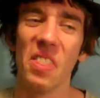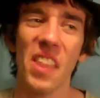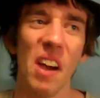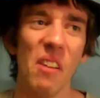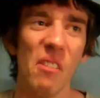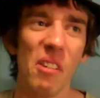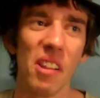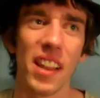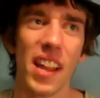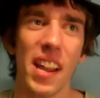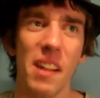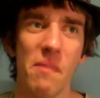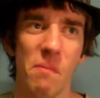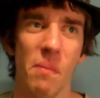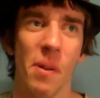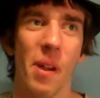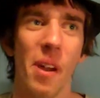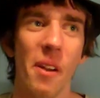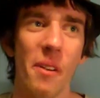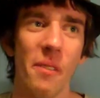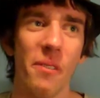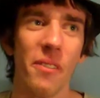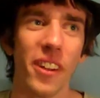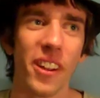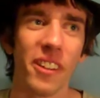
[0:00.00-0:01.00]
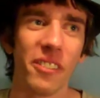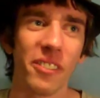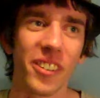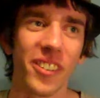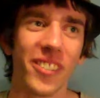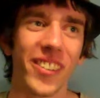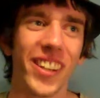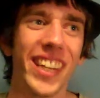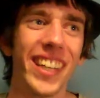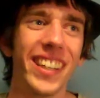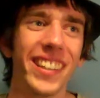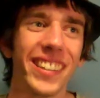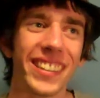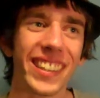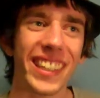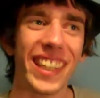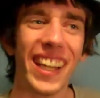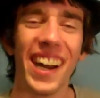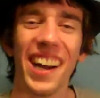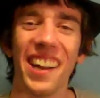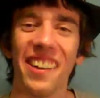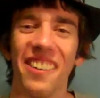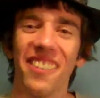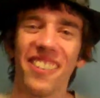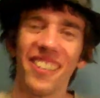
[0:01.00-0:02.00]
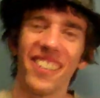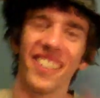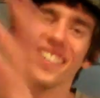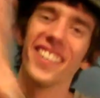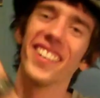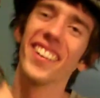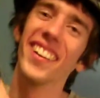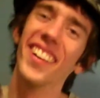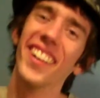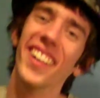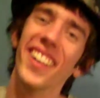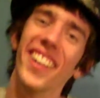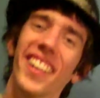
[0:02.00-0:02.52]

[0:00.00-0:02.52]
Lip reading: that was like perfect for me, because it had all